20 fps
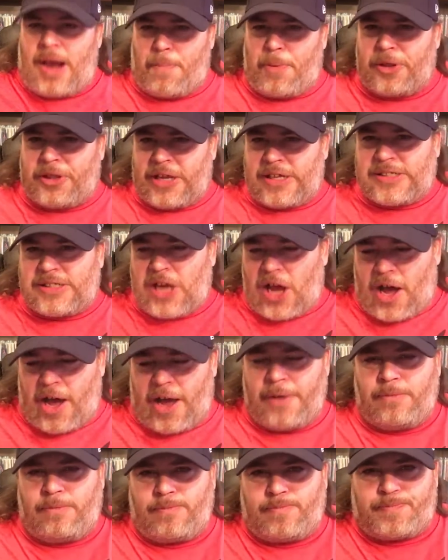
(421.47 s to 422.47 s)
put this
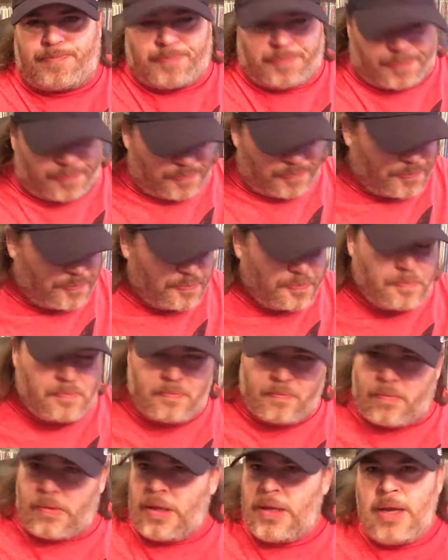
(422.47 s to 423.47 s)
on.
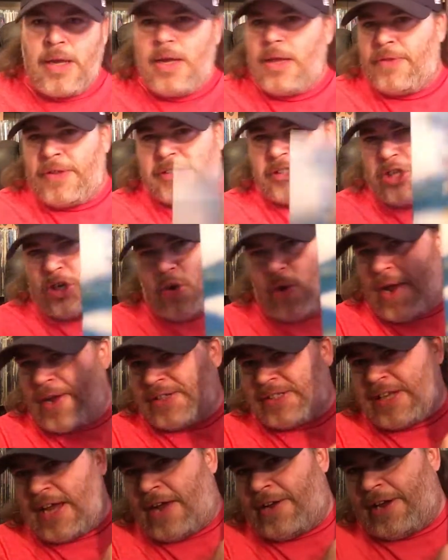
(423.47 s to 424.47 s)
This is a great
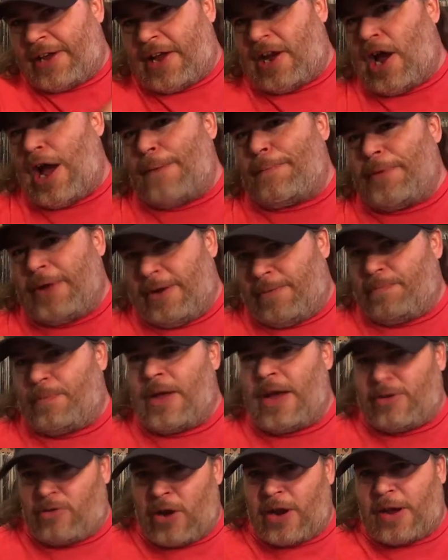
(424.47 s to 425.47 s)
sounding copy.
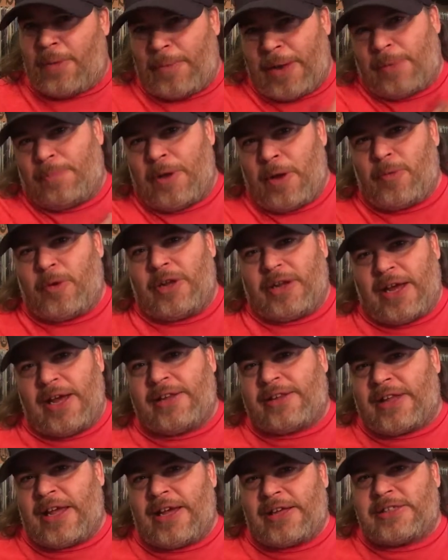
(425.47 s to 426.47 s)
I'd recommend people to get
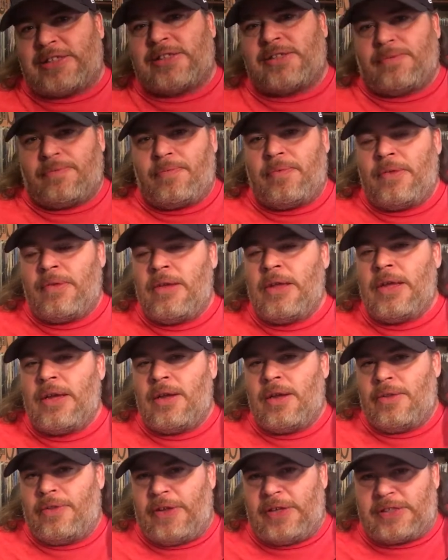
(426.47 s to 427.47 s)
this.
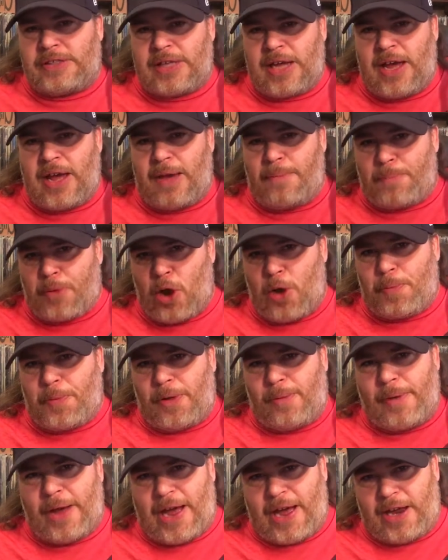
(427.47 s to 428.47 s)
It's
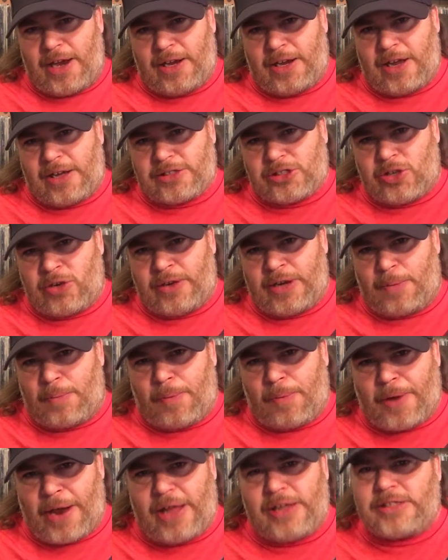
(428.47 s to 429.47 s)
Purple by
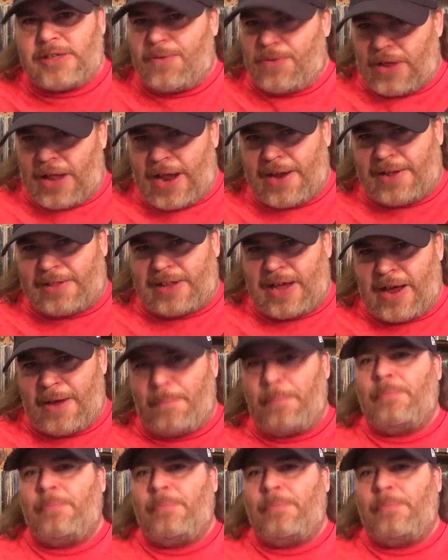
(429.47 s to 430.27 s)
Turntable Pilots if you like them.